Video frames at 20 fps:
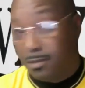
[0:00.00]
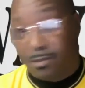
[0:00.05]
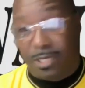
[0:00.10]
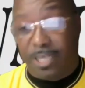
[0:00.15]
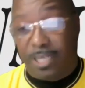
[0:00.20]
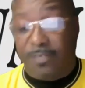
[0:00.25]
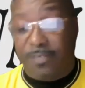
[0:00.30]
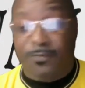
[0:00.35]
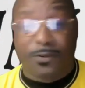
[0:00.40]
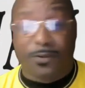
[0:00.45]

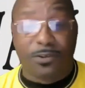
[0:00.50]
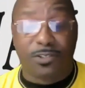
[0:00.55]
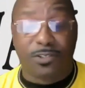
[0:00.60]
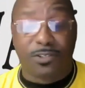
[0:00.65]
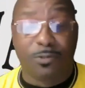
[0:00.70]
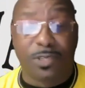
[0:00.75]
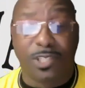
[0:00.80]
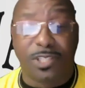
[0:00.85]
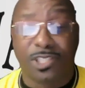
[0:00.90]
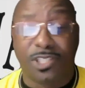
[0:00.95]
That's First
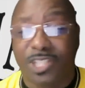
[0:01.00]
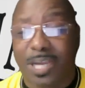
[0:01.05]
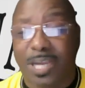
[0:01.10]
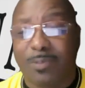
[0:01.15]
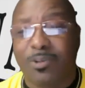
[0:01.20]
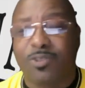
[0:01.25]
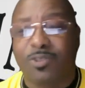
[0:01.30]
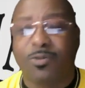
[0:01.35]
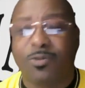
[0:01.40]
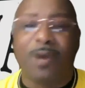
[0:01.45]
Corinthians
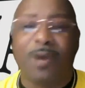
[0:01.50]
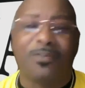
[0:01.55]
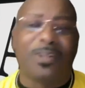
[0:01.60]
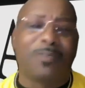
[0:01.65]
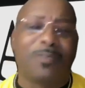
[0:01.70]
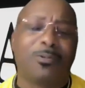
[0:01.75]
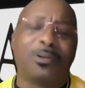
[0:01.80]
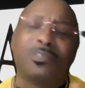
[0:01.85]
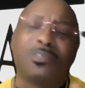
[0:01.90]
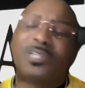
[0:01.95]
chapter twelve. In
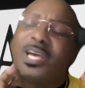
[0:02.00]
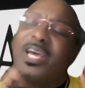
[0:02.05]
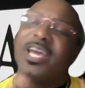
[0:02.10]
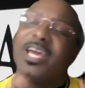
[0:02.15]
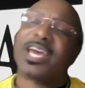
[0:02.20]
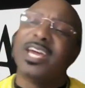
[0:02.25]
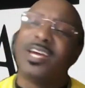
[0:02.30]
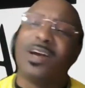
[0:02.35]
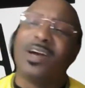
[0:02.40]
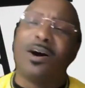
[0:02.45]
other words,
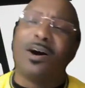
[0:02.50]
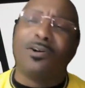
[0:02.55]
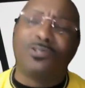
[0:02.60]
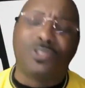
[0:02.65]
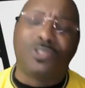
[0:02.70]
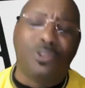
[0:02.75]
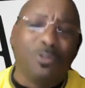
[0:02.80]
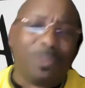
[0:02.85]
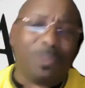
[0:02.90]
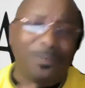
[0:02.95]
it goes
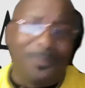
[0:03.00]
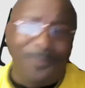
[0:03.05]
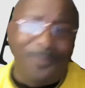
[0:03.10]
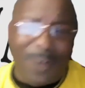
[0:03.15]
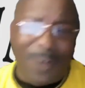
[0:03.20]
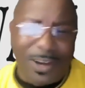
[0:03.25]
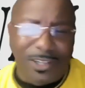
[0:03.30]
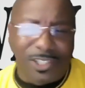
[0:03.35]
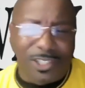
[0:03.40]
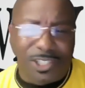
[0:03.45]
through the
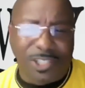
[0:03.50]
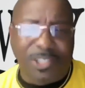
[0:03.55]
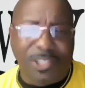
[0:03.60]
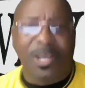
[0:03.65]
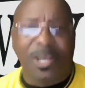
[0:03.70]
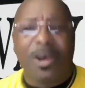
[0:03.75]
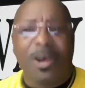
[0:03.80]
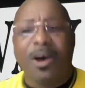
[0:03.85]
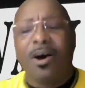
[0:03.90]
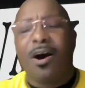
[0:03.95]
functions,